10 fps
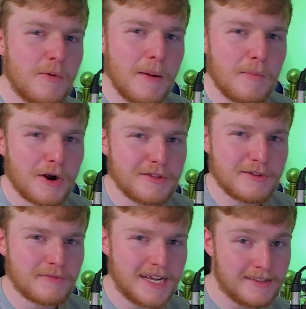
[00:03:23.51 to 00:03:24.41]
bit more
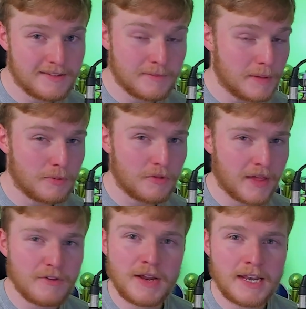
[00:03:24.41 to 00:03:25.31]
underrated than people
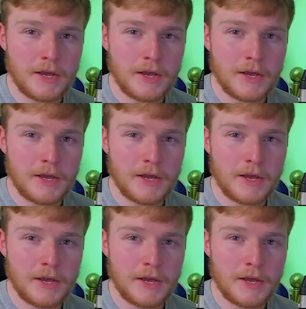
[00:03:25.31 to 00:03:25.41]
think right